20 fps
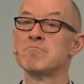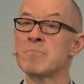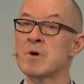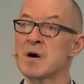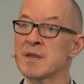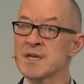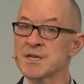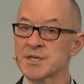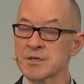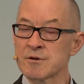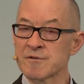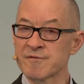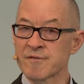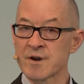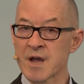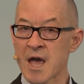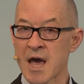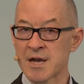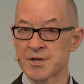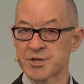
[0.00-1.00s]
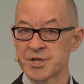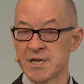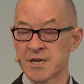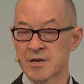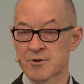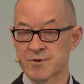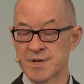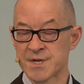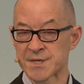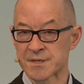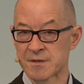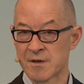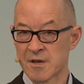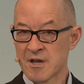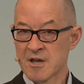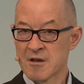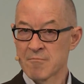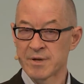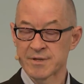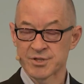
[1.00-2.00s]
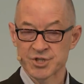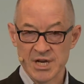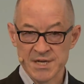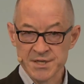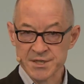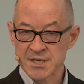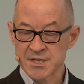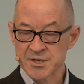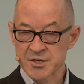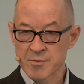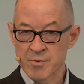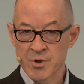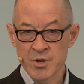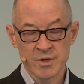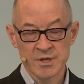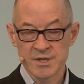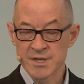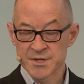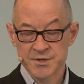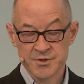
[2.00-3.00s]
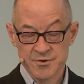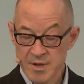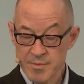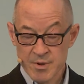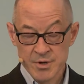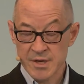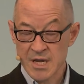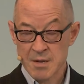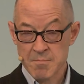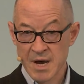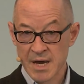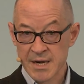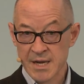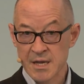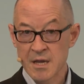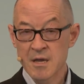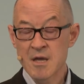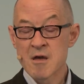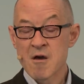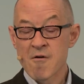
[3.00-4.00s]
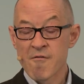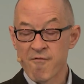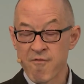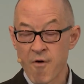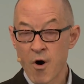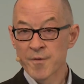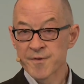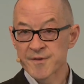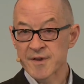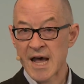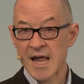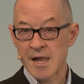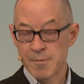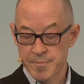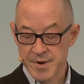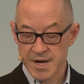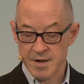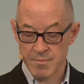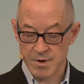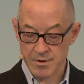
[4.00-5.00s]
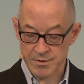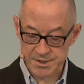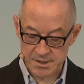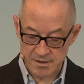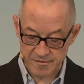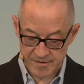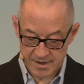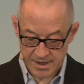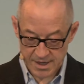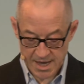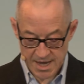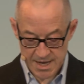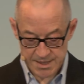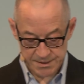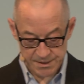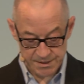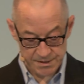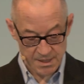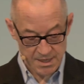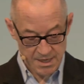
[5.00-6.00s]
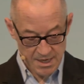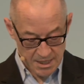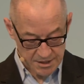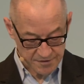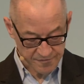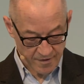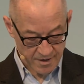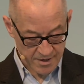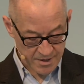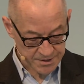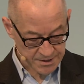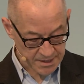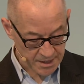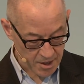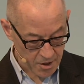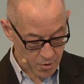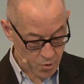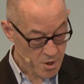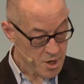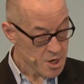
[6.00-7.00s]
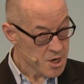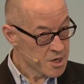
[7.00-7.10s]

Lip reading: Money is good for the hygienic reason, but just distributing money won't help in most of the cases, as far as I know.